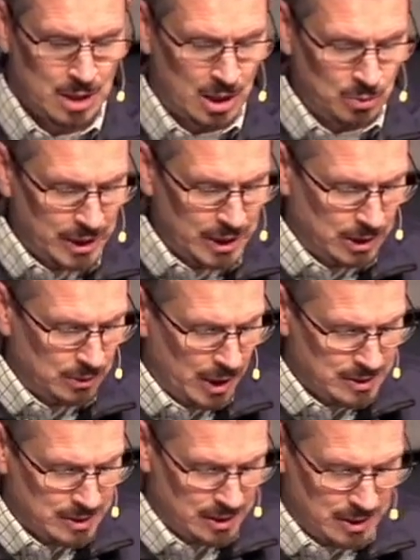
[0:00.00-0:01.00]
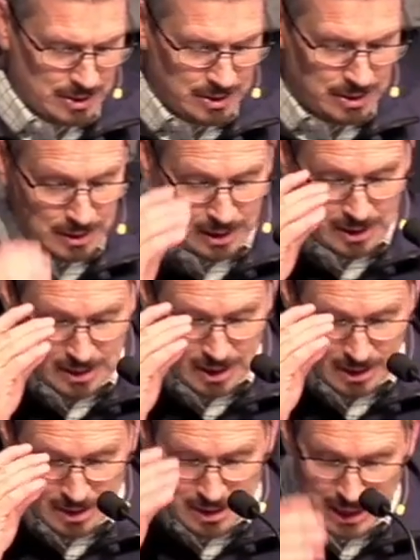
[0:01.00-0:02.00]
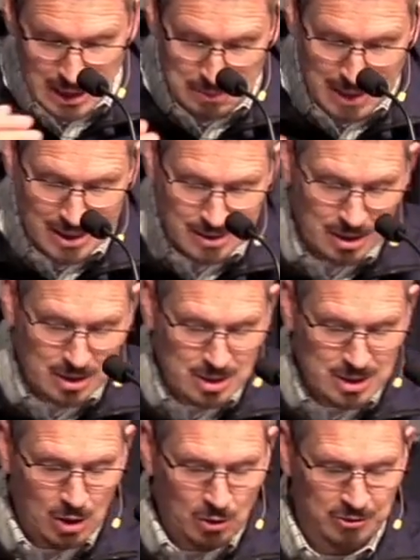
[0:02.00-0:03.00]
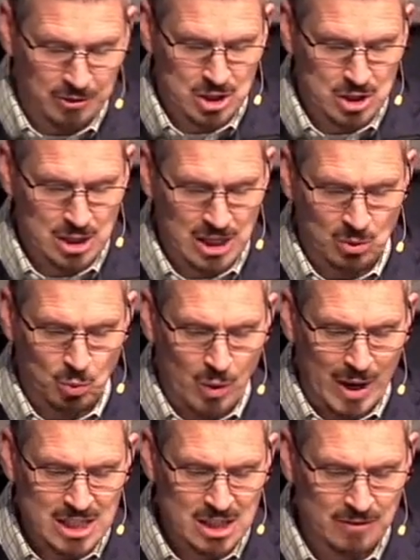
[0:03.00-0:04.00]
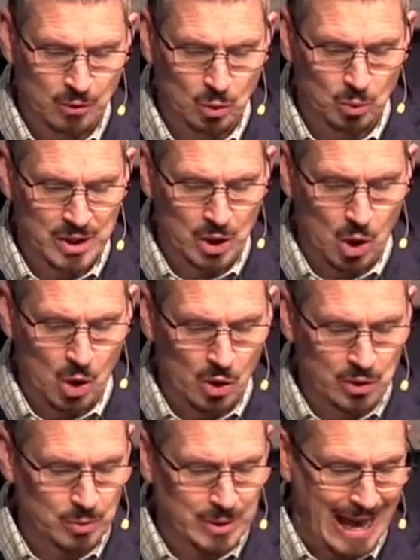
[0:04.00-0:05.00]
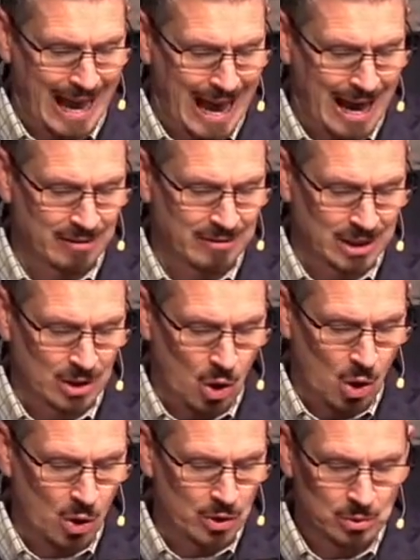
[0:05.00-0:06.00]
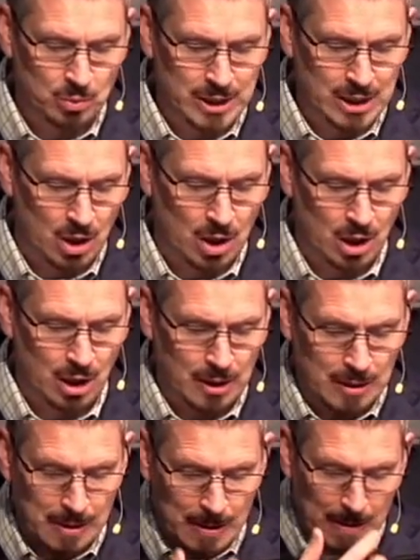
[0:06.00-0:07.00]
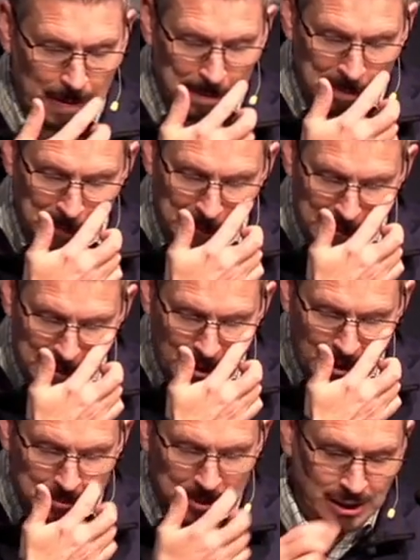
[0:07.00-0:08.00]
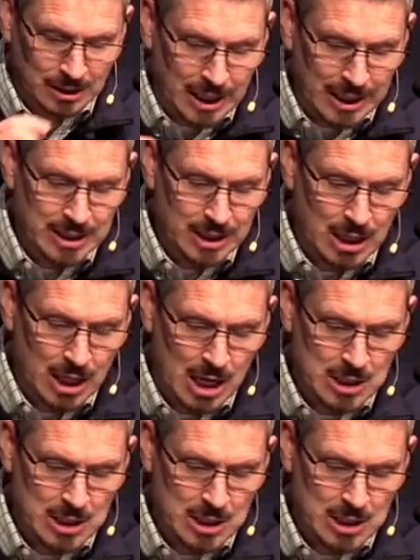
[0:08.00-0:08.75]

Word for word: Don Whitney writes this He says, Sin makes us selfish and wasteful with all that we have and all that we are. But the light of the